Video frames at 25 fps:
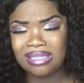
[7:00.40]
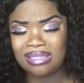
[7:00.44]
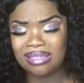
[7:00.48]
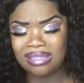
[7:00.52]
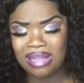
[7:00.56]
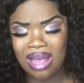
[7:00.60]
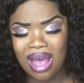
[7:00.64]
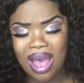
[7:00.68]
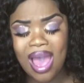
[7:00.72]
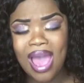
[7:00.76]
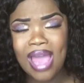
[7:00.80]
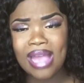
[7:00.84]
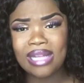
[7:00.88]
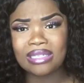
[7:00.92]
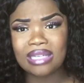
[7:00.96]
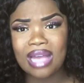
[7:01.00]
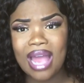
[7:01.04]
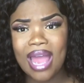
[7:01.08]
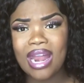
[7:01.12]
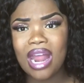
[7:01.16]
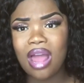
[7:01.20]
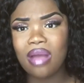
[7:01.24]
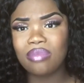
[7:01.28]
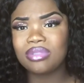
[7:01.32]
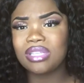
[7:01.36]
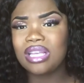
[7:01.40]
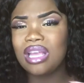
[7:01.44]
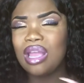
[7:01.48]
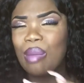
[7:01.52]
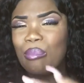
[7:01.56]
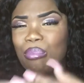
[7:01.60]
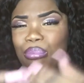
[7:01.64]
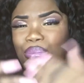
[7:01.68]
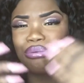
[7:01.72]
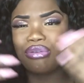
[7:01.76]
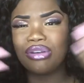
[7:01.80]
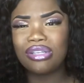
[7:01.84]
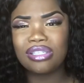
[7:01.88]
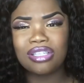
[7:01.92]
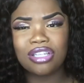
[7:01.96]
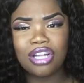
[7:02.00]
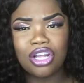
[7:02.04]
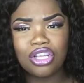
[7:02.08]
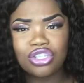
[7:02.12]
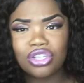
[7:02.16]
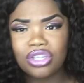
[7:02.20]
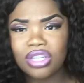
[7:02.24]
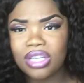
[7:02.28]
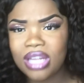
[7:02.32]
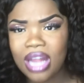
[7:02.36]
side and I'm seeing
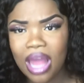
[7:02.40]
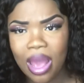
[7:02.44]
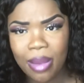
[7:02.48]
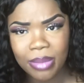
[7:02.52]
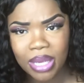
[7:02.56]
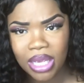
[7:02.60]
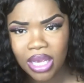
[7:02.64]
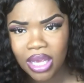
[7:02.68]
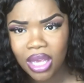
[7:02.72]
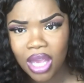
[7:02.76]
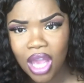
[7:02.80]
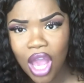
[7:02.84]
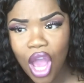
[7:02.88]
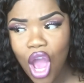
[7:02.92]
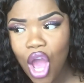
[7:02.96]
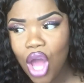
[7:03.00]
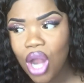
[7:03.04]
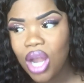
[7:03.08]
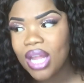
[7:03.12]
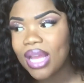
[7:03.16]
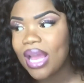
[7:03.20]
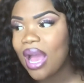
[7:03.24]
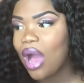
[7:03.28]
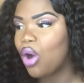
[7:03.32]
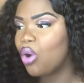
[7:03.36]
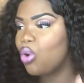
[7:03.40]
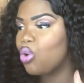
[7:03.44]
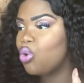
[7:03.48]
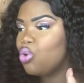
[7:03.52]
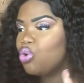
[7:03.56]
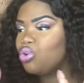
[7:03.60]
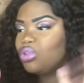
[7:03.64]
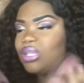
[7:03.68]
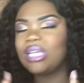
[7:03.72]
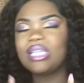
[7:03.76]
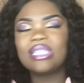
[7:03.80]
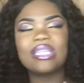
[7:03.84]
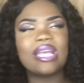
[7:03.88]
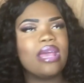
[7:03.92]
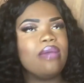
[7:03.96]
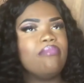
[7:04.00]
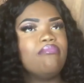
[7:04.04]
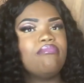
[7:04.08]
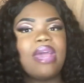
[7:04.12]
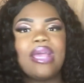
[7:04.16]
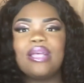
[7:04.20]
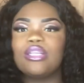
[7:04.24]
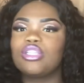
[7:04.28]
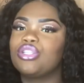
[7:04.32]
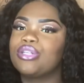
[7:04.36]
prisoners looking at me. Look at all these
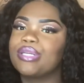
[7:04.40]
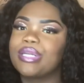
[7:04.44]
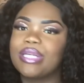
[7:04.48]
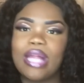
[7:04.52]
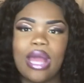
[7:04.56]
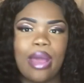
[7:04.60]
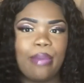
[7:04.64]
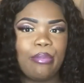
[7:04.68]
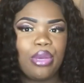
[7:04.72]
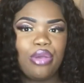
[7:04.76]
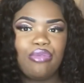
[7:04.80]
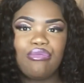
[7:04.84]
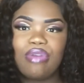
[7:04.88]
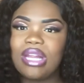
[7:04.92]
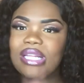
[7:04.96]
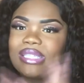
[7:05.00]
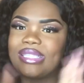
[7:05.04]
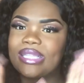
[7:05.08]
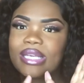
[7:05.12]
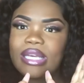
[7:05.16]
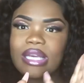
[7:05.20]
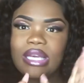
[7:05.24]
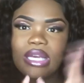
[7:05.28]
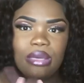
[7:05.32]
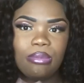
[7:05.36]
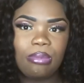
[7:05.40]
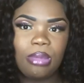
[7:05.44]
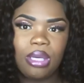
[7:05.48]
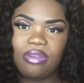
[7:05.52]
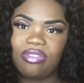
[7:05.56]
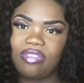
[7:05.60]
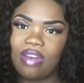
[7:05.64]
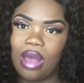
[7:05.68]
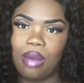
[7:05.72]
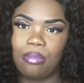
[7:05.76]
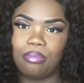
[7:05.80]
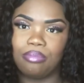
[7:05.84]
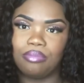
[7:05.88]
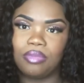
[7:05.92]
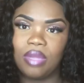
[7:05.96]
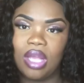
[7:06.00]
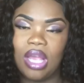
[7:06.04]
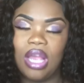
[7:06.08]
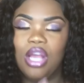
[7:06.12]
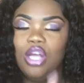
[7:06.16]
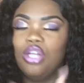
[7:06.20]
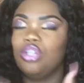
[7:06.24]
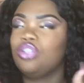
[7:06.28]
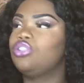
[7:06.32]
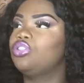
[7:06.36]
inmates looking at me, ready to eat me, fam.
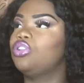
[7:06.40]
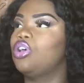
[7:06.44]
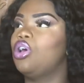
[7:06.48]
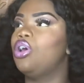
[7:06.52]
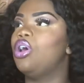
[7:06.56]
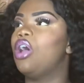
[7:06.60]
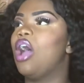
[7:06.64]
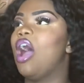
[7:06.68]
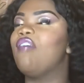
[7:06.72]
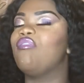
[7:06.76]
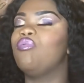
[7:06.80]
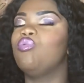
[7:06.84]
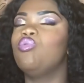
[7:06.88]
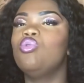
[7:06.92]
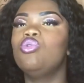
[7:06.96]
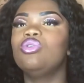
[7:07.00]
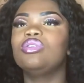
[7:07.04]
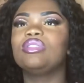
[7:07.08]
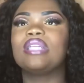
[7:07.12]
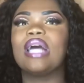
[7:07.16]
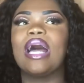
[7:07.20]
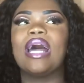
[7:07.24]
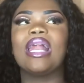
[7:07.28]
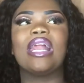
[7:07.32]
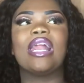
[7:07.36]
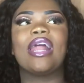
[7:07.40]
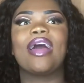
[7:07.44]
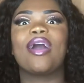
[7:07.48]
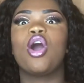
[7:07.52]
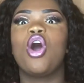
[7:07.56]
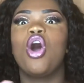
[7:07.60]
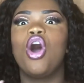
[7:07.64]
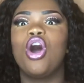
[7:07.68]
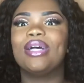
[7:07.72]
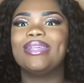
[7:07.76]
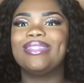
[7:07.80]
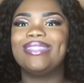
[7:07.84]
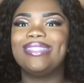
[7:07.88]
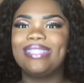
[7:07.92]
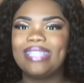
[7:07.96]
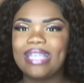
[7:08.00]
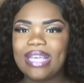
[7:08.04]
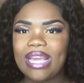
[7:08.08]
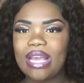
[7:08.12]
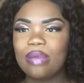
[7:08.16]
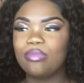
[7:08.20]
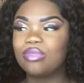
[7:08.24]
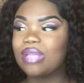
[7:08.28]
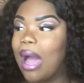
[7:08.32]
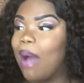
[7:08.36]
So I've walked down and I can't
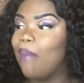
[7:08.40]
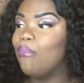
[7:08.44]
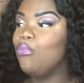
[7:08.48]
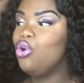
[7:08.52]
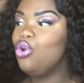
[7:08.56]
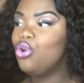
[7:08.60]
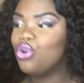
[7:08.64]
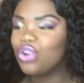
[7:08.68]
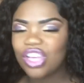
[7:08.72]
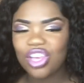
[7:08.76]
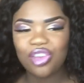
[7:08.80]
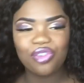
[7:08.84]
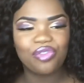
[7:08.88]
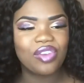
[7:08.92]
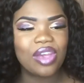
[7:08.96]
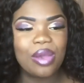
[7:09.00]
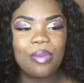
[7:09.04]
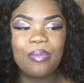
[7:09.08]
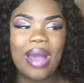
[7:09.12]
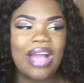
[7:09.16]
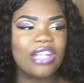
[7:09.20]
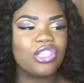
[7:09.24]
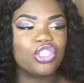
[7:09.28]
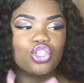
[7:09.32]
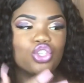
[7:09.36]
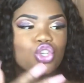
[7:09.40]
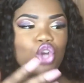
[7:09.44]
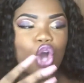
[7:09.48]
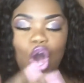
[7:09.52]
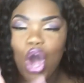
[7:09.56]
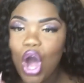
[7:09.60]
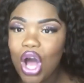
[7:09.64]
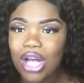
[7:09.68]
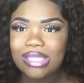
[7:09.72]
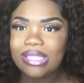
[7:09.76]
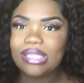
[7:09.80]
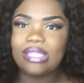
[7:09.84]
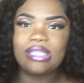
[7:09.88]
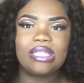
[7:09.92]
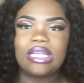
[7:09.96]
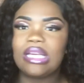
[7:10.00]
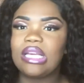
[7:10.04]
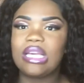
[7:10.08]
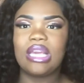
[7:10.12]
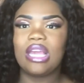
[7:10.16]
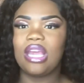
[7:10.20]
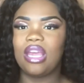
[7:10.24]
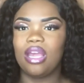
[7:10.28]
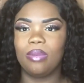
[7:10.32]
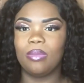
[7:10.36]
see him. So I'm looking for him, but I just can't see
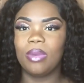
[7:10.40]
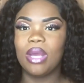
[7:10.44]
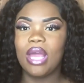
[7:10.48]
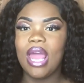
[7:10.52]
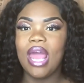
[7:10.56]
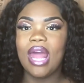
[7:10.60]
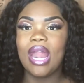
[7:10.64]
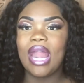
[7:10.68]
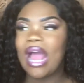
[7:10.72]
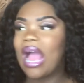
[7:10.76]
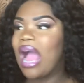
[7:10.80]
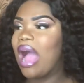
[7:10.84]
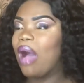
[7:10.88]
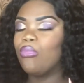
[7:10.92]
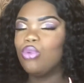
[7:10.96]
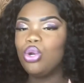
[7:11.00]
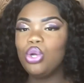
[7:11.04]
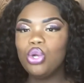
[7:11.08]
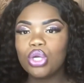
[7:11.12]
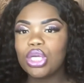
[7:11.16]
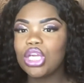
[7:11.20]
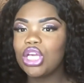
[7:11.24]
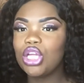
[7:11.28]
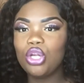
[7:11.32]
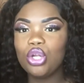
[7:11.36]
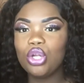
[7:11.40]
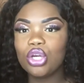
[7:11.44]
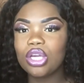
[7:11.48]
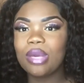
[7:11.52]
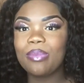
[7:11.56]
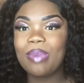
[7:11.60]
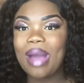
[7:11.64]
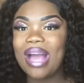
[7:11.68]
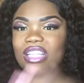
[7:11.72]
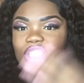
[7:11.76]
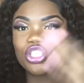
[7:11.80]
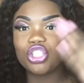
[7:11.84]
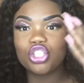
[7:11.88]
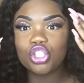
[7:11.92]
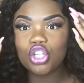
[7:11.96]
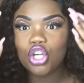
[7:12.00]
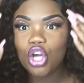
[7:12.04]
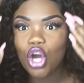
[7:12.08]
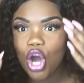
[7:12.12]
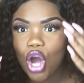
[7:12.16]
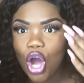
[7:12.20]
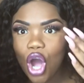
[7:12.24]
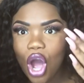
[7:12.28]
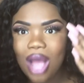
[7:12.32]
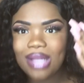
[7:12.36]
him. Like, I'm looking, but I just
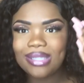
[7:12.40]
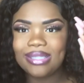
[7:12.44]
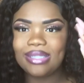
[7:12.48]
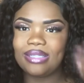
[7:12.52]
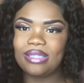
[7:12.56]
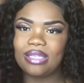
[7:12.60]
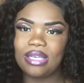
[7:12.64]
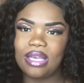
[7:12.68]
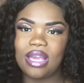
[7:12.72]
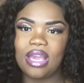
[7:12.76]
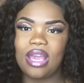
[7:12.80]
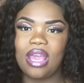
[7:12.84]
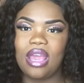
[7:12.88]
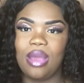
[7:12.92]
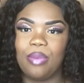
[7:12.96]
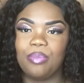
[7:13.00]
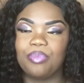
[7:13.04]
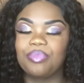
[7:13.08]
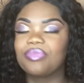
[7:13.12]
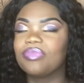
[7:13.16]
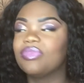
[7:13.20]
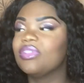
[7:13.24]
can't see him.